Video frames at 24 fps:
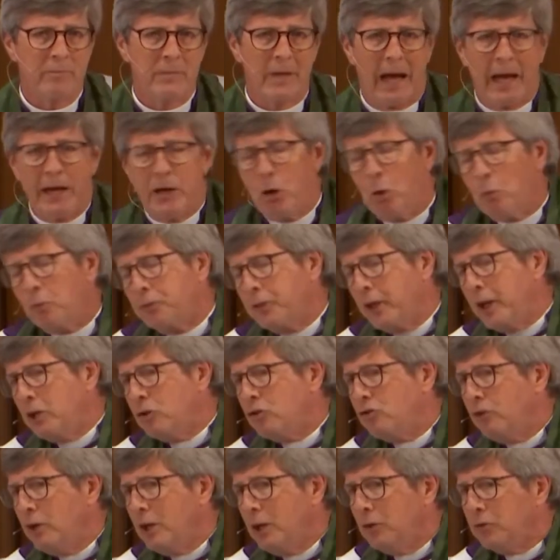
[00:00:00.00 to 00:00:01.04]
I don't think
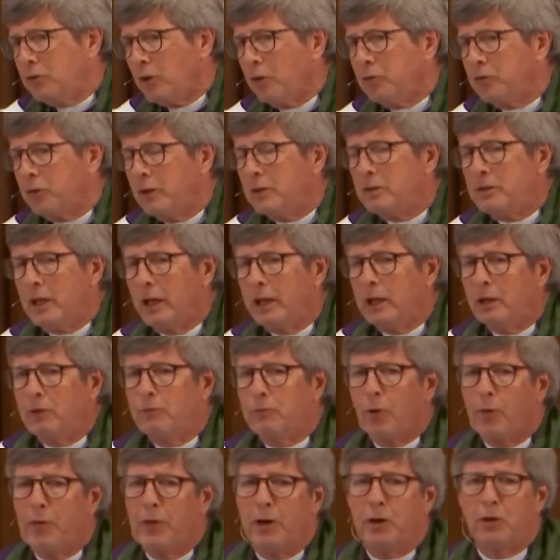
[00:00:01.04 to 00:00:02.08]
Jesus intended for the